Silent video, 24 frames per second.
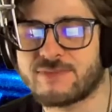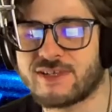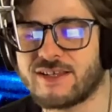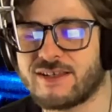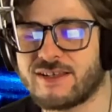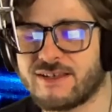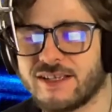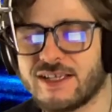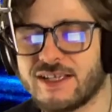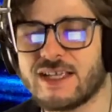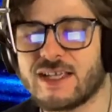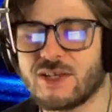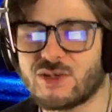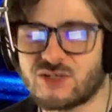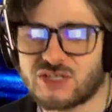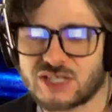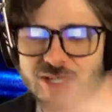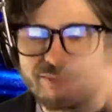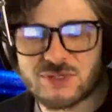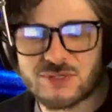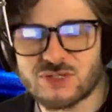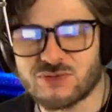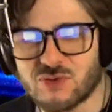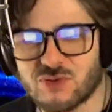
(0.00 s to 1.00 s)
it was
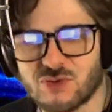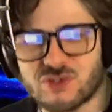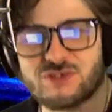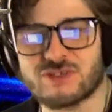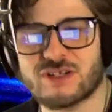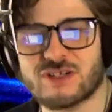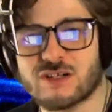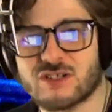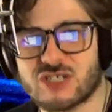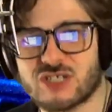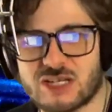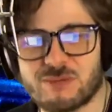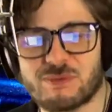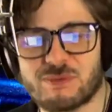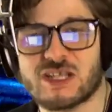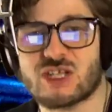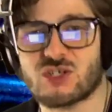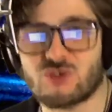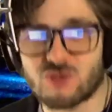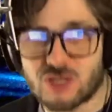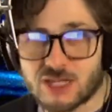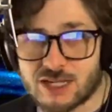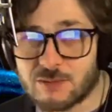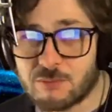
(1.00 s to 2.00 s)
cheaper to order an RGB
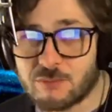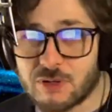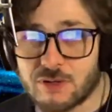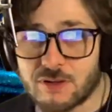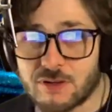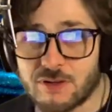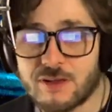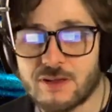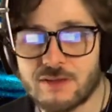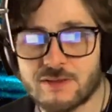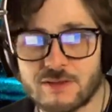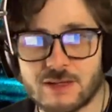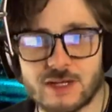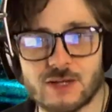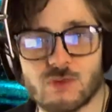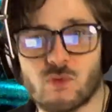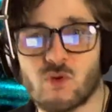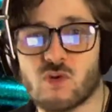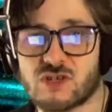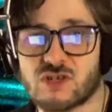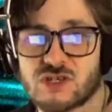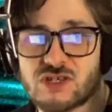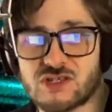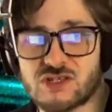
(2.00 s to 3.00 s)
strip than it
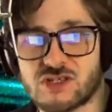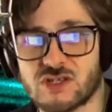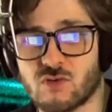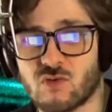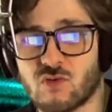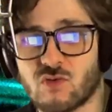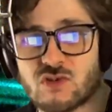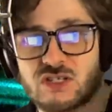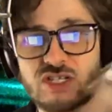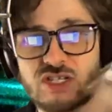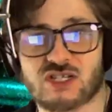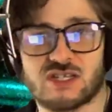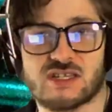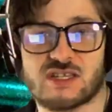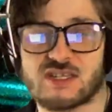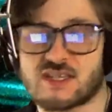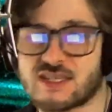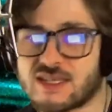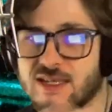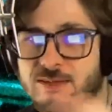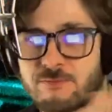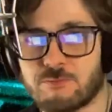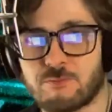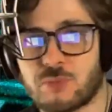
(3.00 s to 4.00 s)
was to order just a
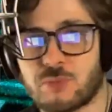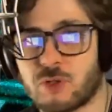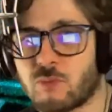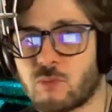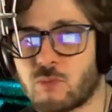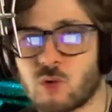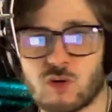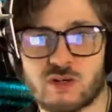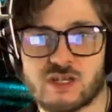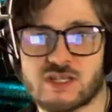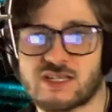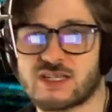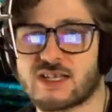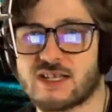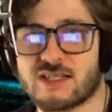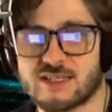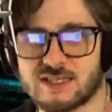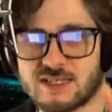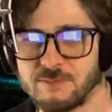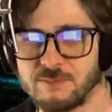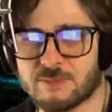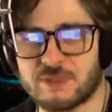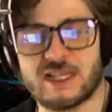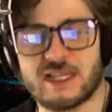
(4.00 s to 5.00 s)
simple,
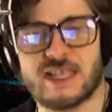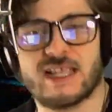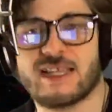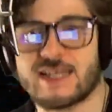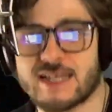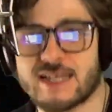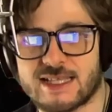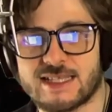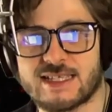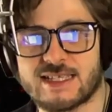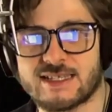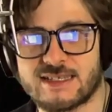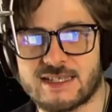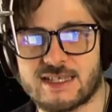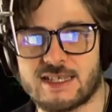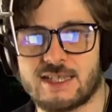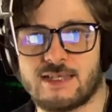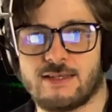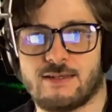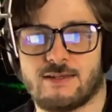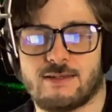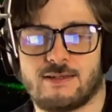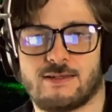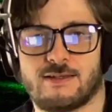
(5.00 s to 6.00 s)
bog-standard, plain LED.
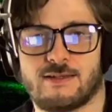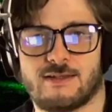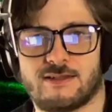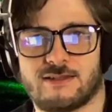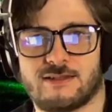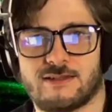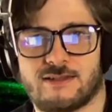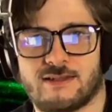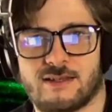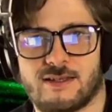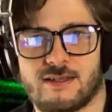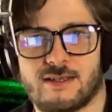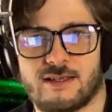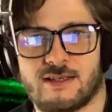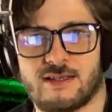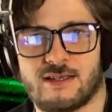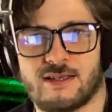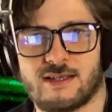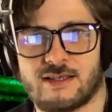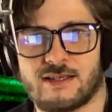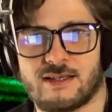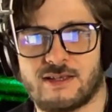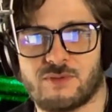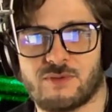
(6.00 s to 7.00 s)

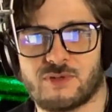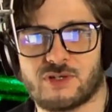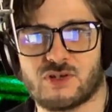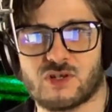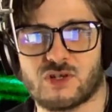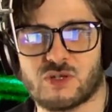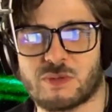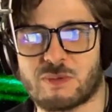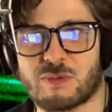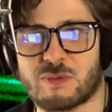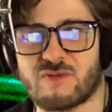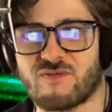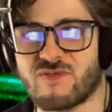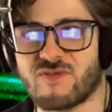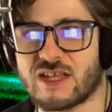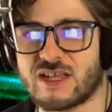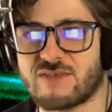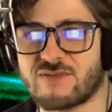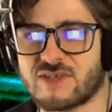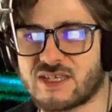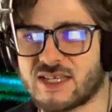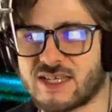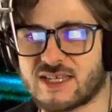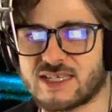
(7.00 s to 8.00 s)
It would have cost me about £5,
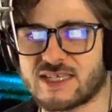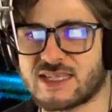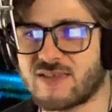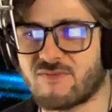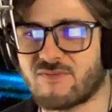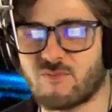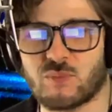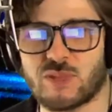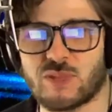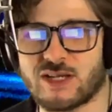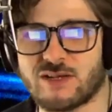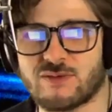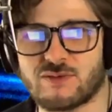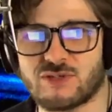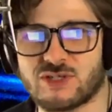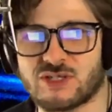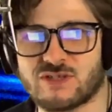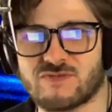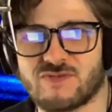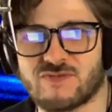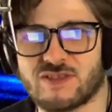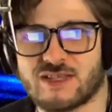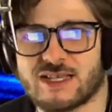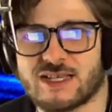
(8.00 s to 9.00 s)
£6, £7
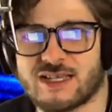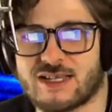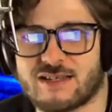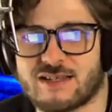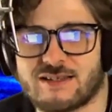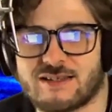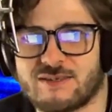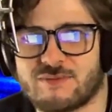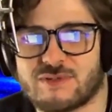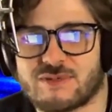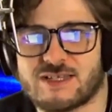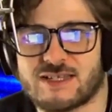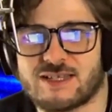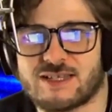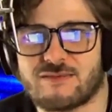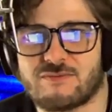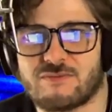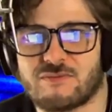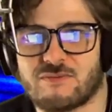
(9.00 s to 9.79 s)
just for that. And it was like,